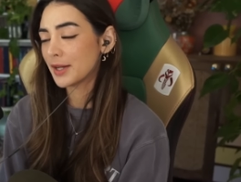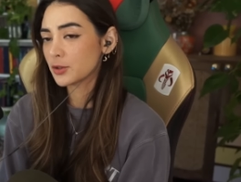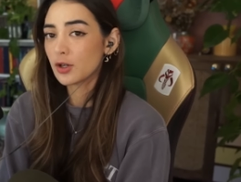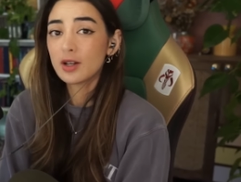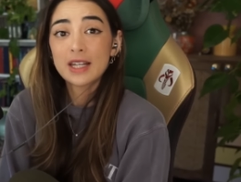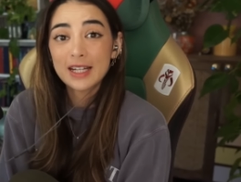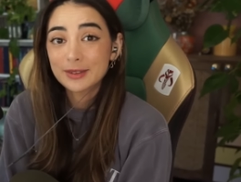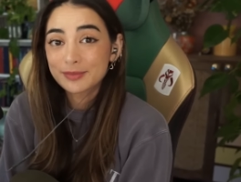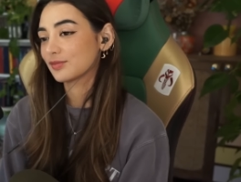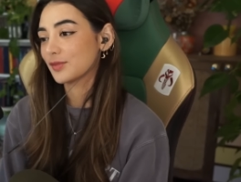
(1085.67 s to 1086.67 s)
he's on
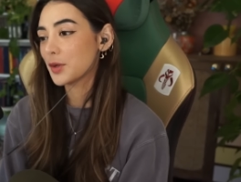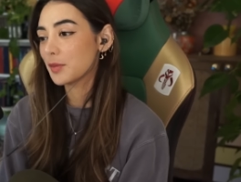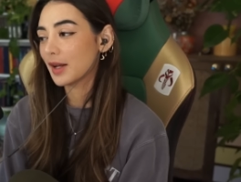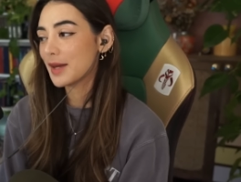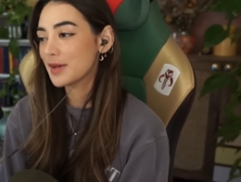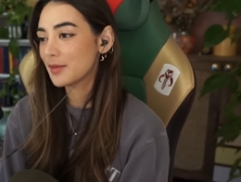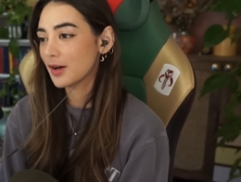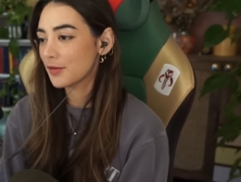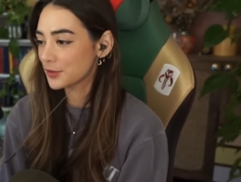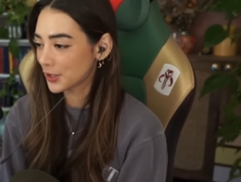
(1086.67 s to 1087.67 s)
holiday. I wouldn't blame him after